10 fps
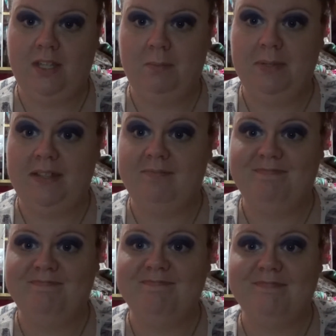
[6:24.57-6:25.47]
But
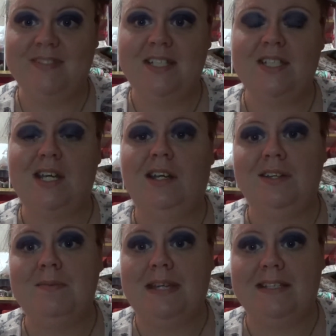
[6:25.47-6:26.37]

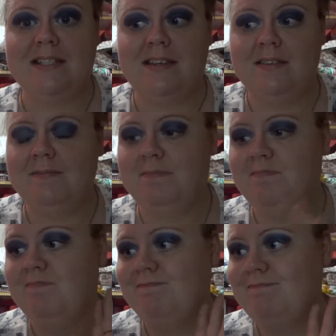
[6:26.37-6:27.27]
totally amazing.
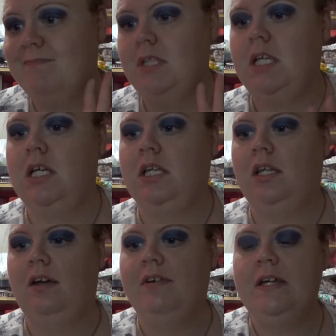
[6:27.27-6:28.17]

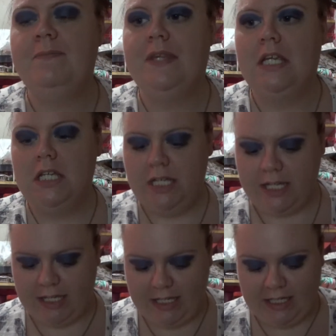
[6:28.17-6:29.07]
Love it.
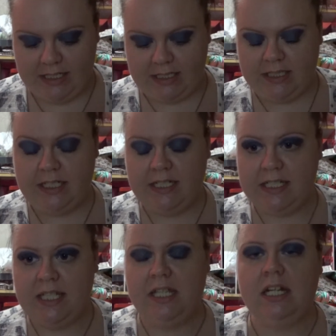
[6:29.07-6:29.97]
And the
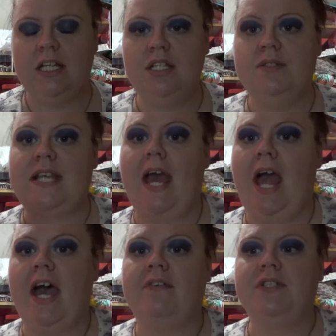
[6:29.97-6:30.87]
next thing that I use
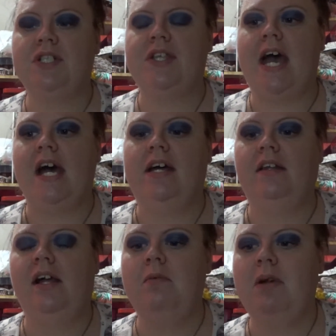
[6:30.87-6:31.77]
after that, I
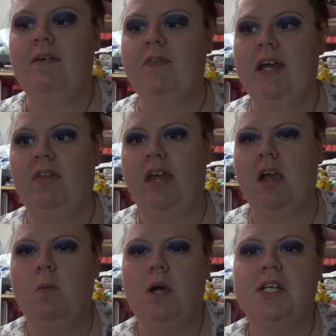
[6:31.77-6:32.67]
let my face, like
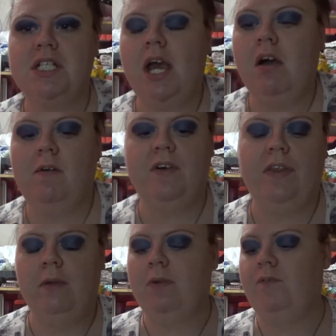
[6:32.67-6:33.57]
I wash that off, I
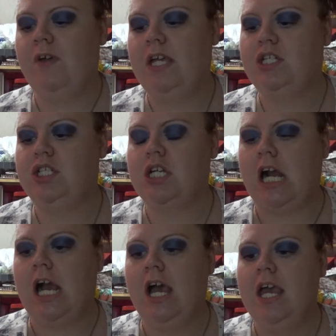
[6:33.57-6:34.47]
let my face
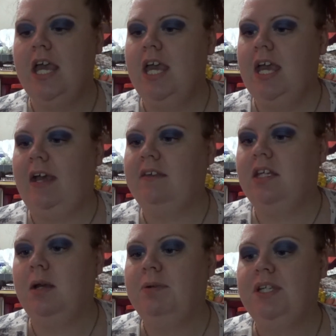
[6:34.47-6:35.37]
dry, and
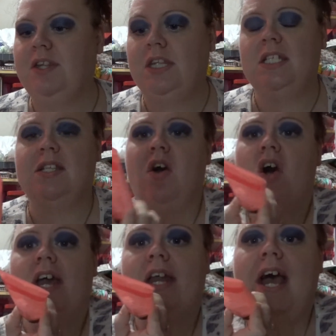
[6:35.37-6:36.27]
then I put this
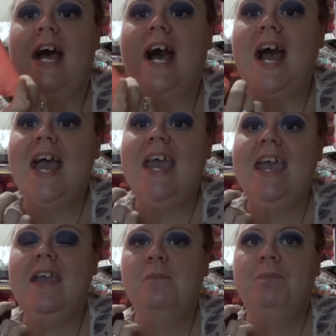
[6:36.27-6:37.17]
on. I